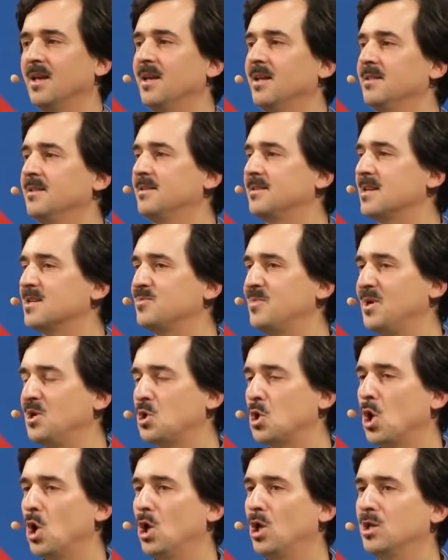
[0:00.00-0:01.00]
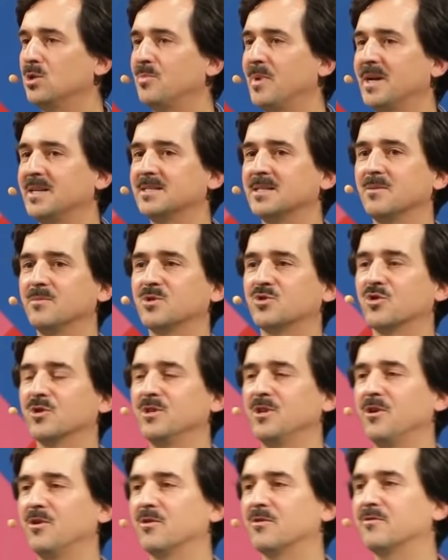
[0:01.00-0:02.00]
This has been called by some
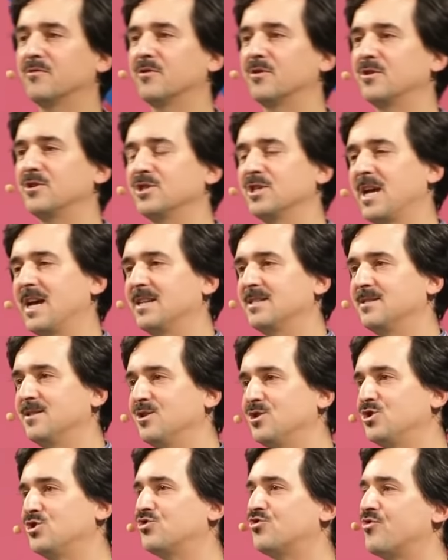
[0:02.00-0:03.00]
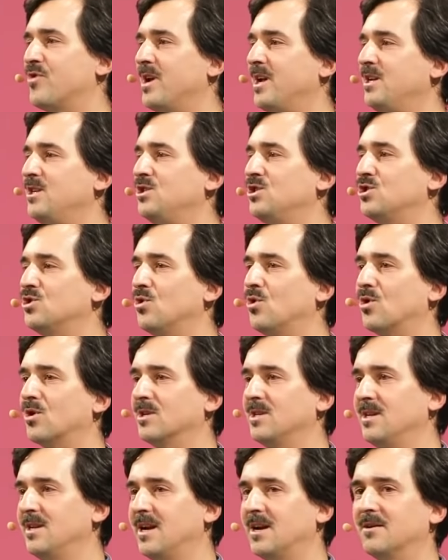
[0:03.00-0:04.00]
stratigraphers as the strange
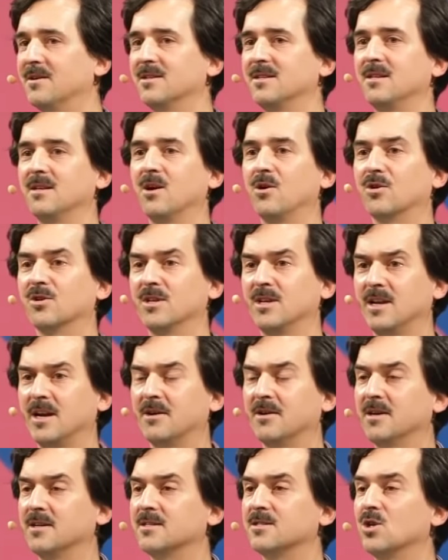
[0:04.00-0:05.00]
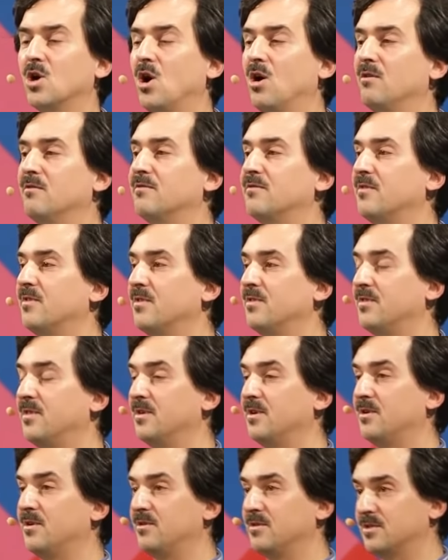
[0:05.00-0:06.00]
ordinariness of
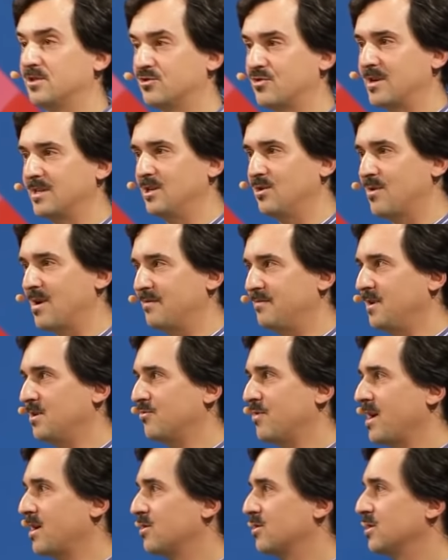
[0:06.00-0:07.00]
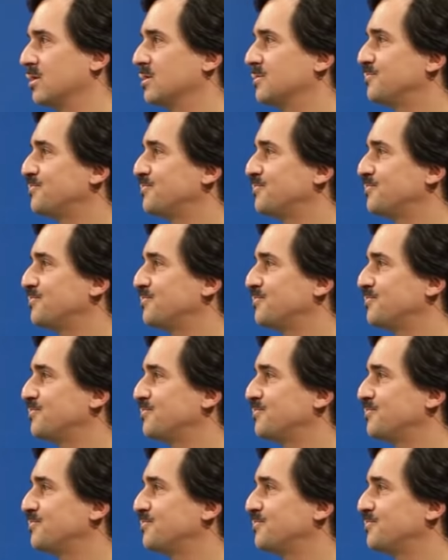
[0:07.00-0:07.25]
the stratigraphic record.